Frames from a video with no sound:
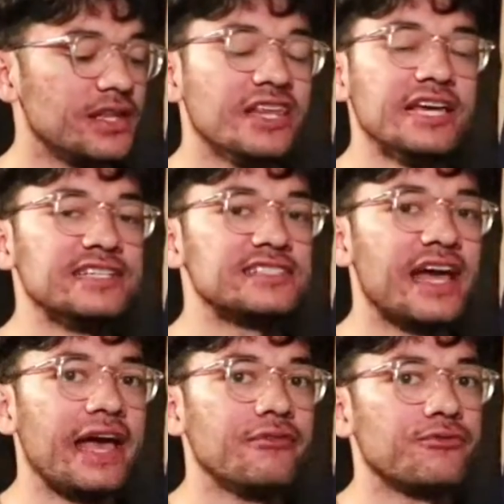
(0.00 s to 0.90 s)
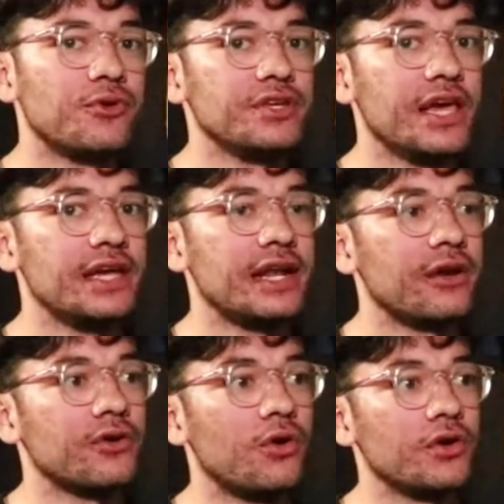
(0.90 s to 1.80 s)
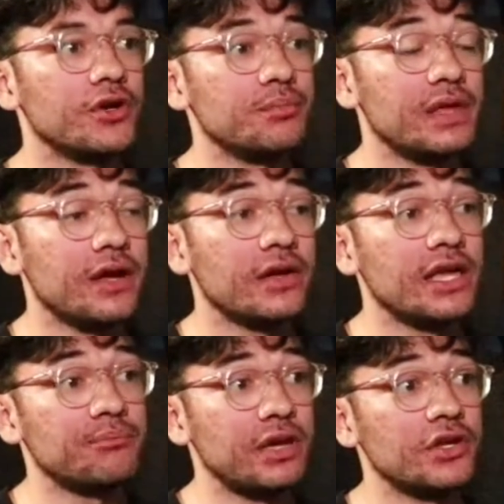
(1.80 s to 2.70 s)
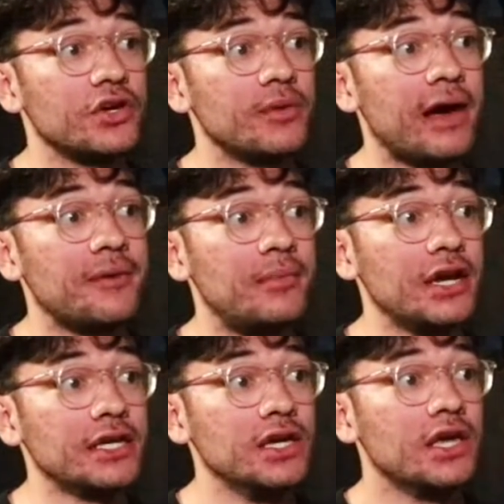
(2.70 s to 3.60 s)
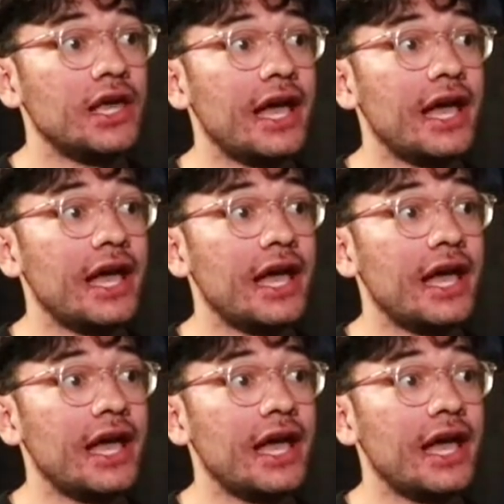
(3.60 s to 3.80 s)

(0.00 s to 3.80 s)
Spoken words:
The thing is that Evan Fournier and Aaron Gordon are getting paid a good amount of money,